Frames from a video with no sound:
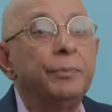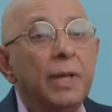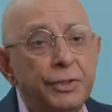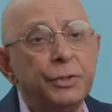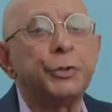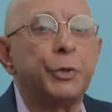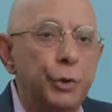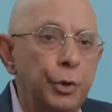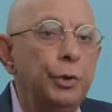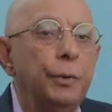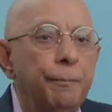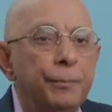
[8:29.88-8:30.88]
It's
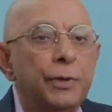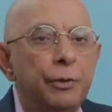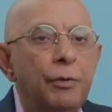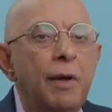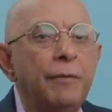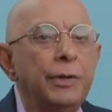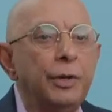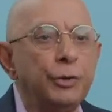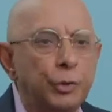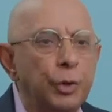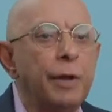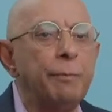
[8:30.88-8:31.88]
true, the
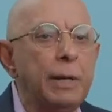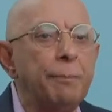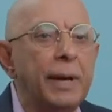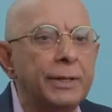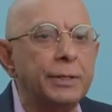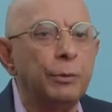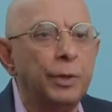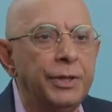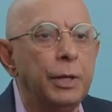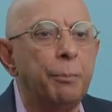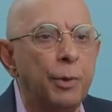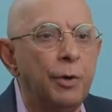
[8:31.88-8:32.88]
revenues could have been better with
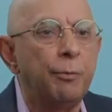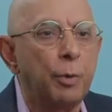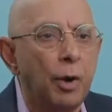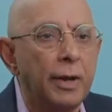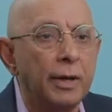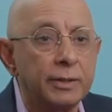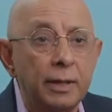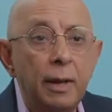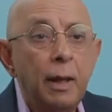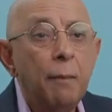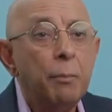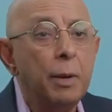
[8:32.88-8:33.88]
the approved products,
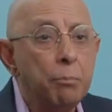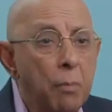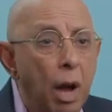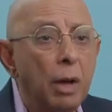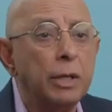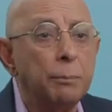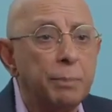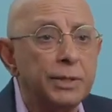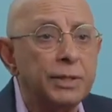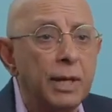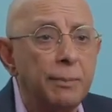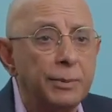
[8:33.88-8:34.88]
but market
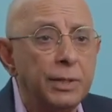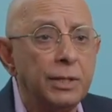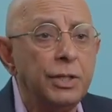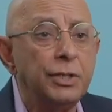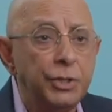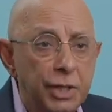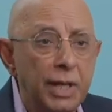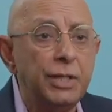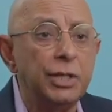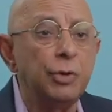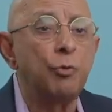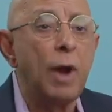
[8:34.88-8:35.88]
perception is
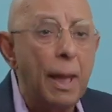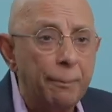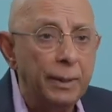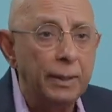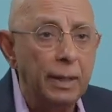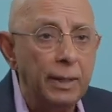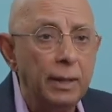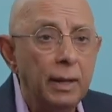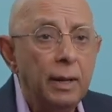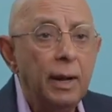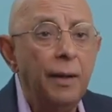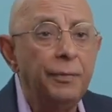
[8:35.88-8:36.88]
changing rapidly,
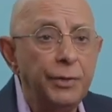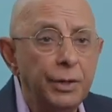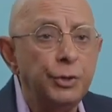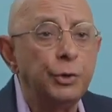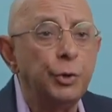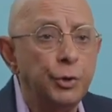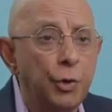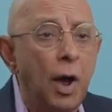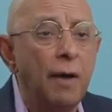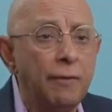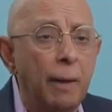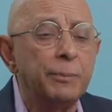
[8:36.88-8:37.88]
and this should
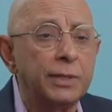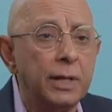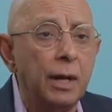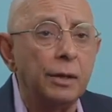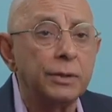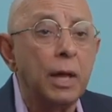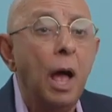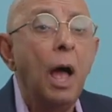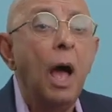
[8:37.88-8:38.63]
drive up sales.